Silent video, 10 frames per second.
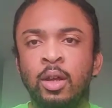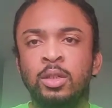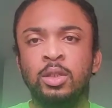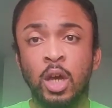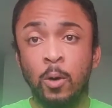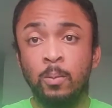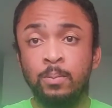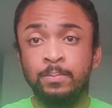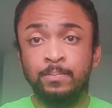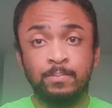So,
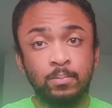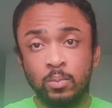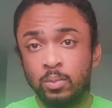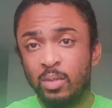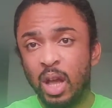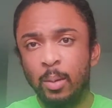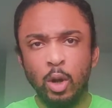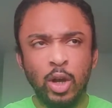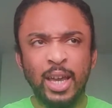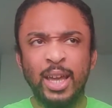I'm
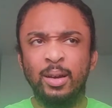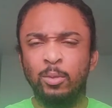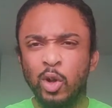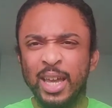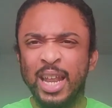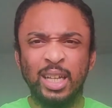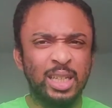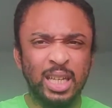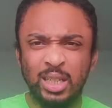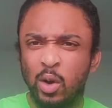looking, I
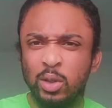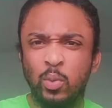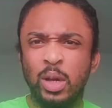keep going to the